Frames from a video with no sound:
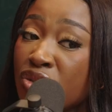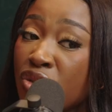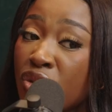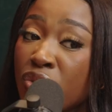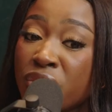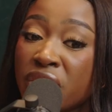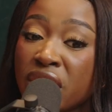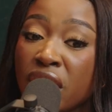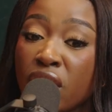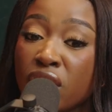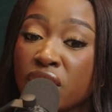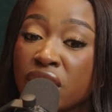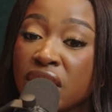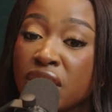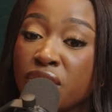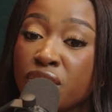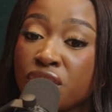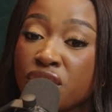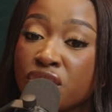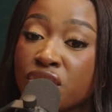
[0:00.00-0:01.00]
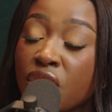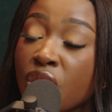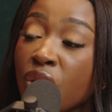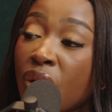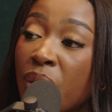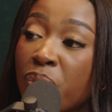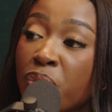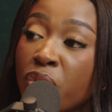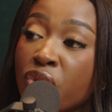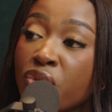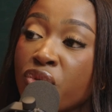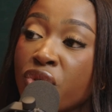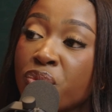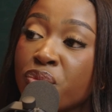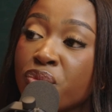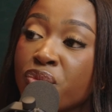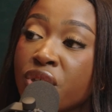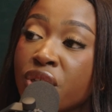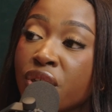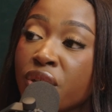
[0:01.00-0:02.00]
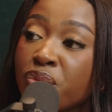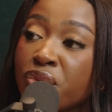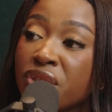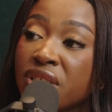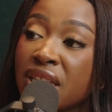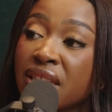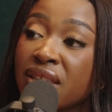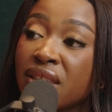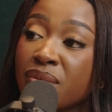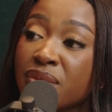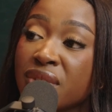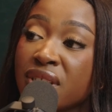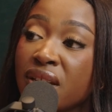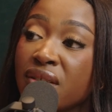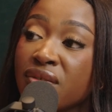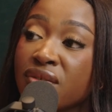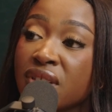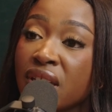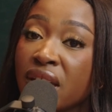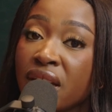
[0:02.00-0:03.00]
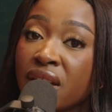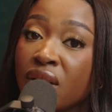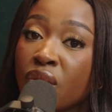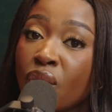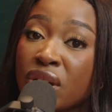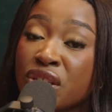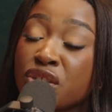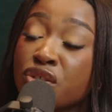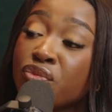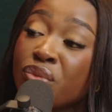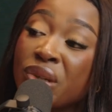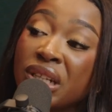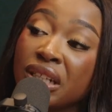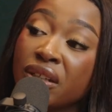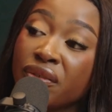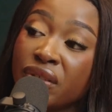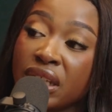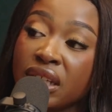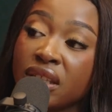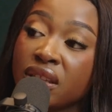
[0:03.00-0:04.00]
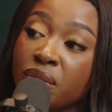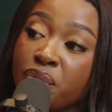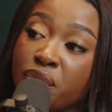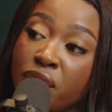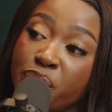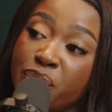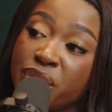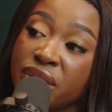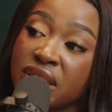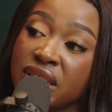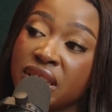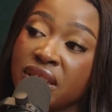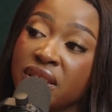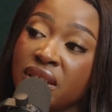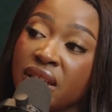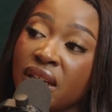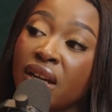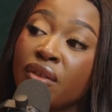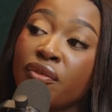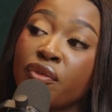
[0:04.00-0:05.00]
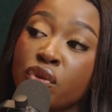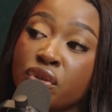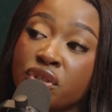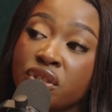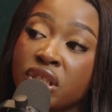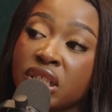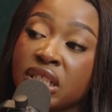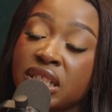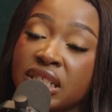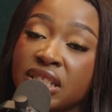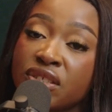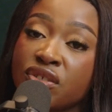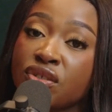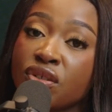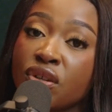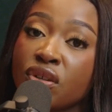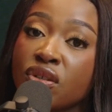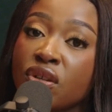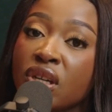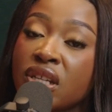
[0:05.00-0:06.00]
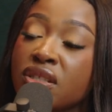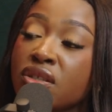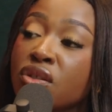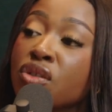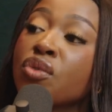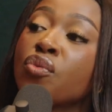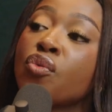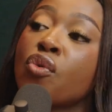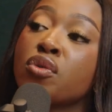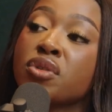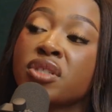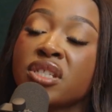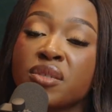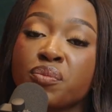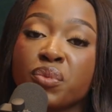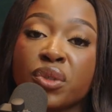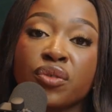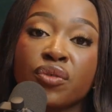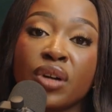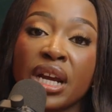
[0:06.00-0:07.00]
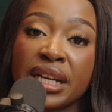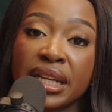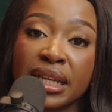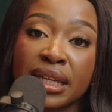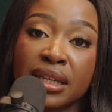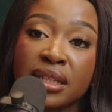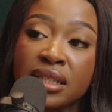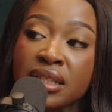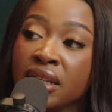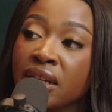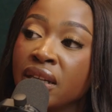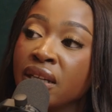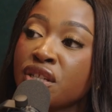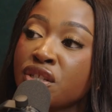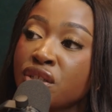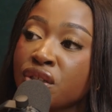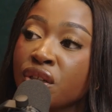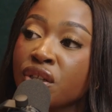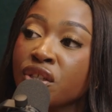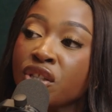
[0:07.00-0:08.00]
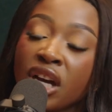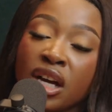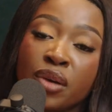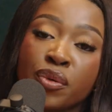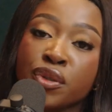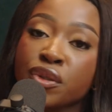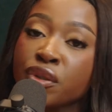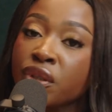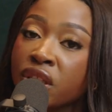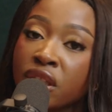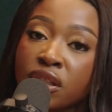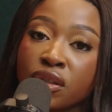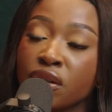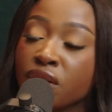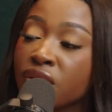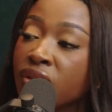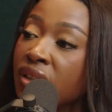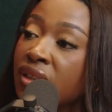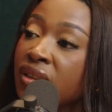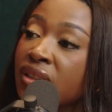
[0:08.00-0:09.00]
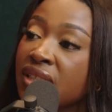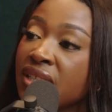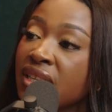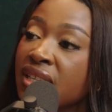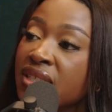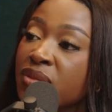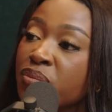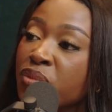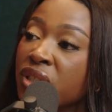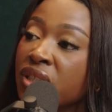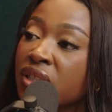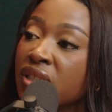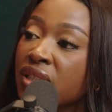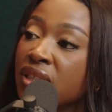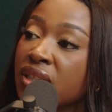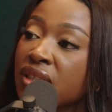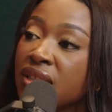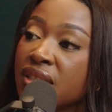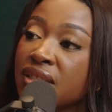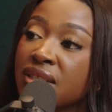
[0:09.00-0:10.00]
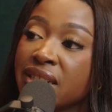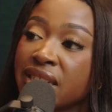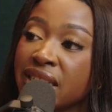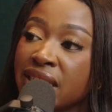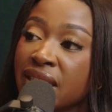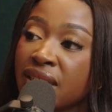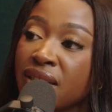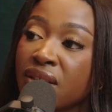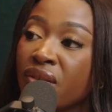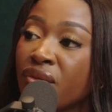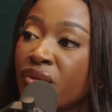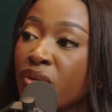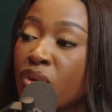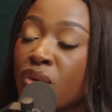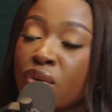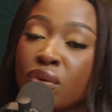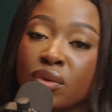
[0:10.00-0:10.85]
normally only show up or present themselves once you've been living in the property, unfortunately. So until the water's been running, how are you going to know that there has been this leak for